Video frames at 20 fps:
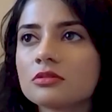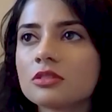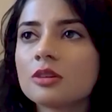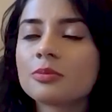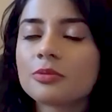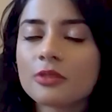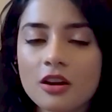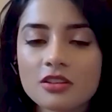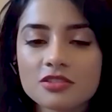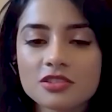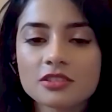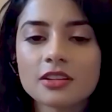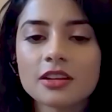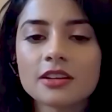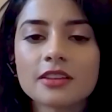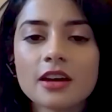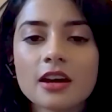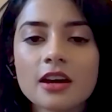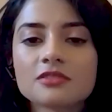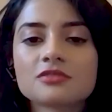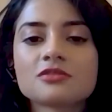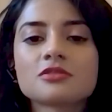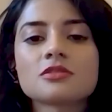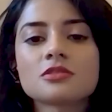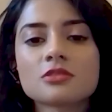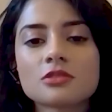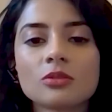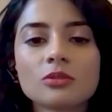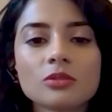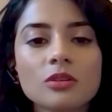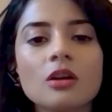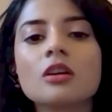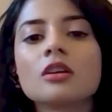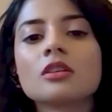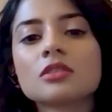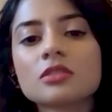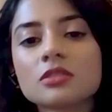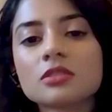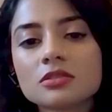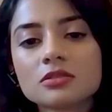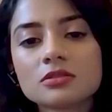a project like that is just so long.